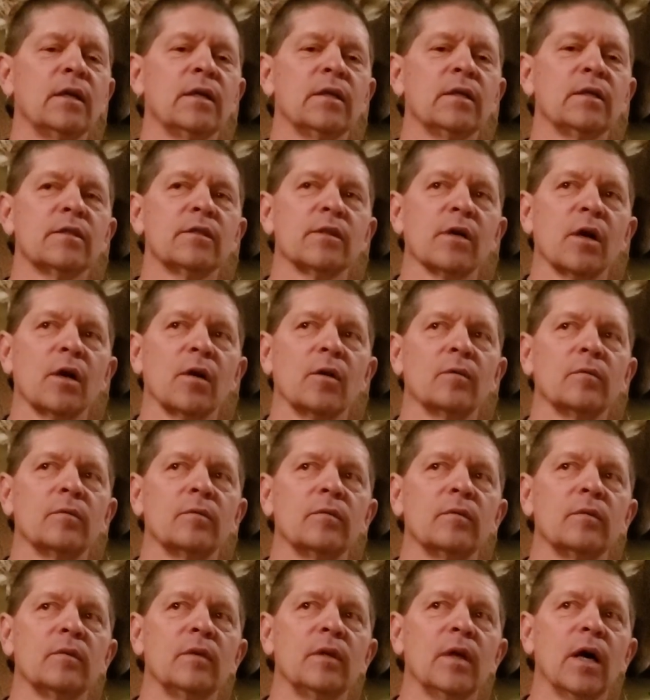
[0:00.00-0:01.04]
So
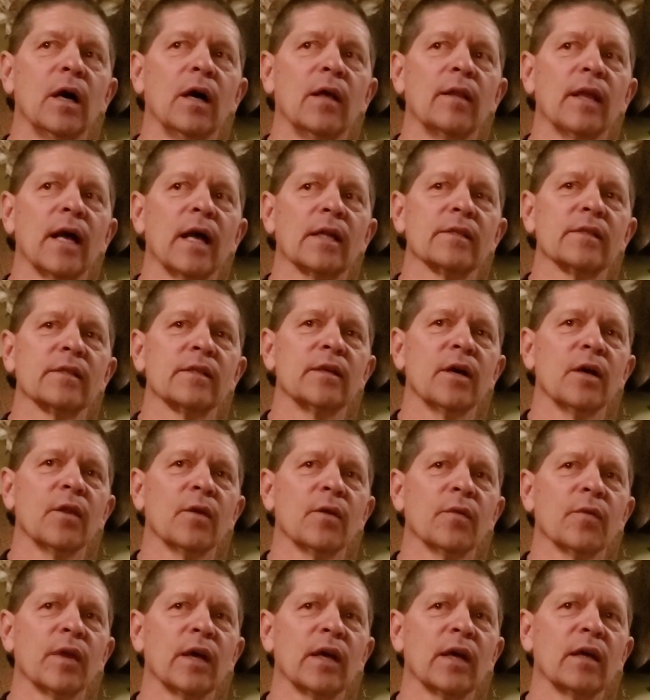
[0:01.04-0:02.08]
that's another
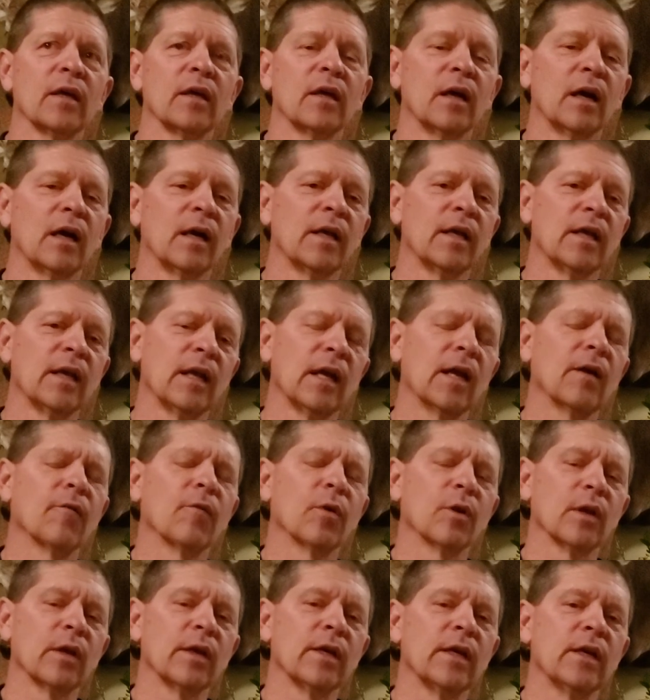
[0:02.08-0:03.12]
thing you
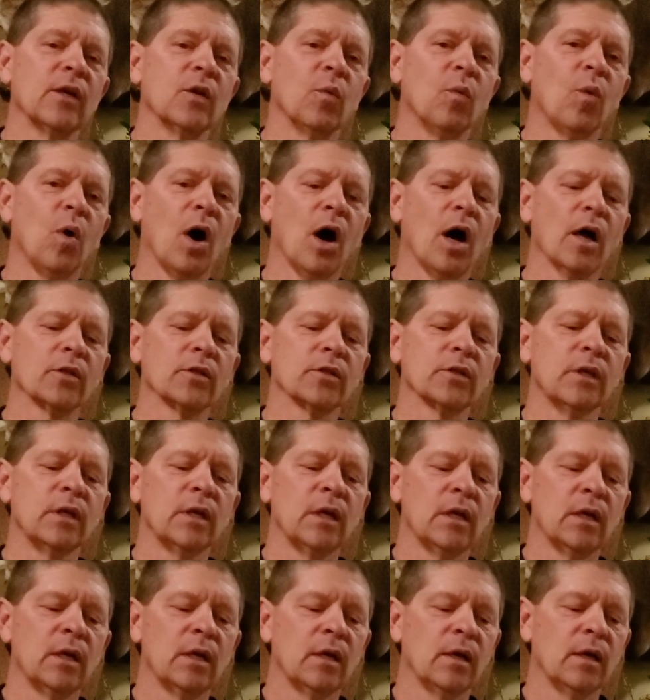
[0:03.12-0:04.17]
really need to watch
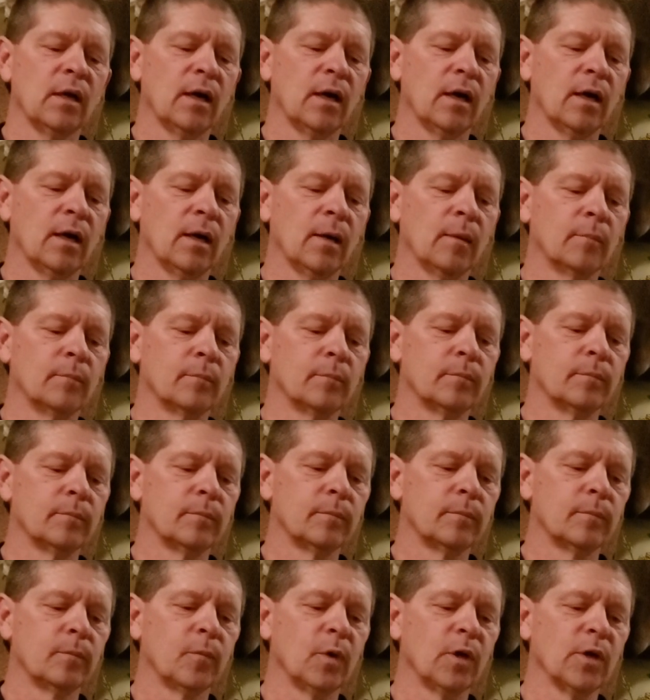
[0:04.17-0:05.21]

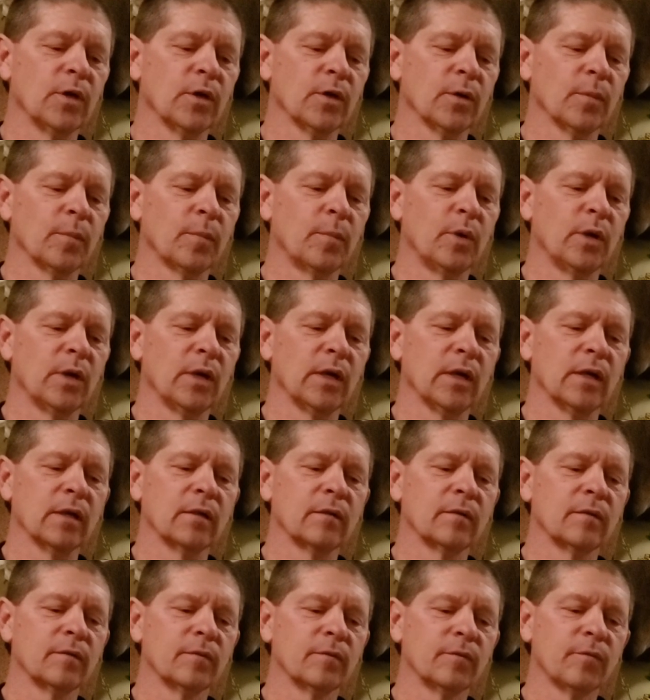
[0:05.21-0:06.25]
when you're putting
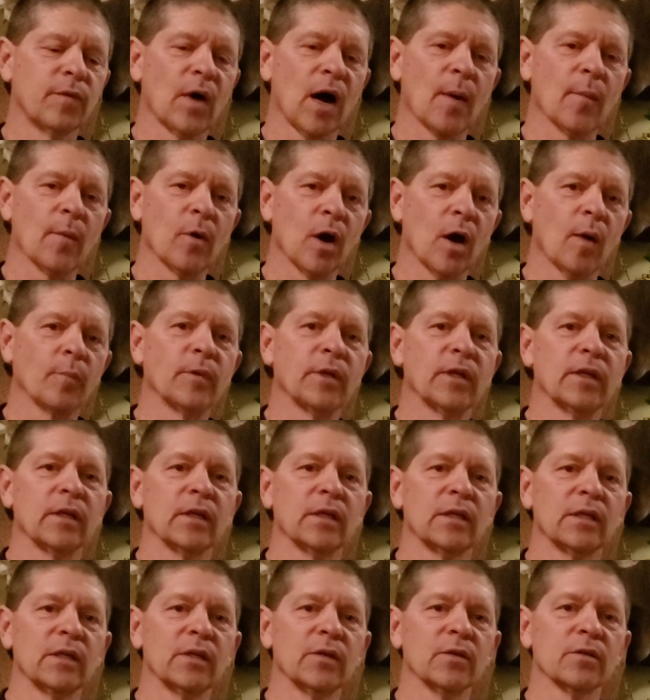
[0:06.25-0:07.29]
fiber optic
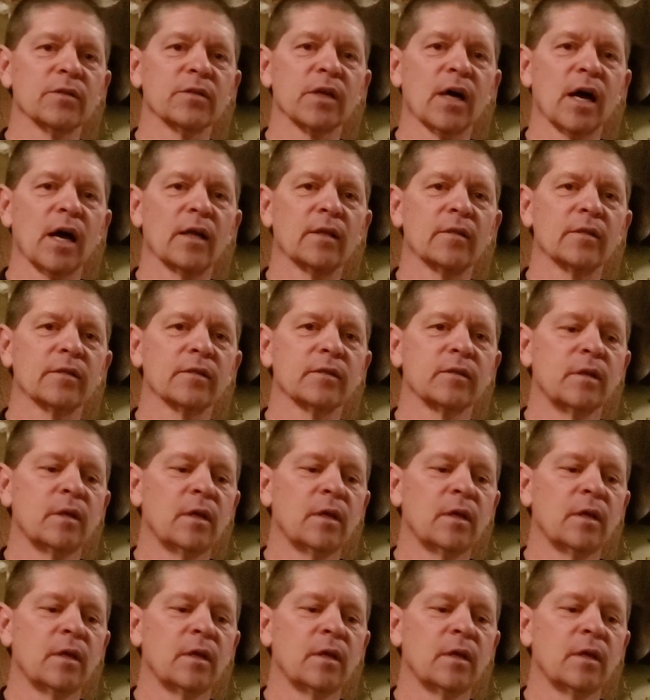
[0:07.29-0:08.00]
into your sights.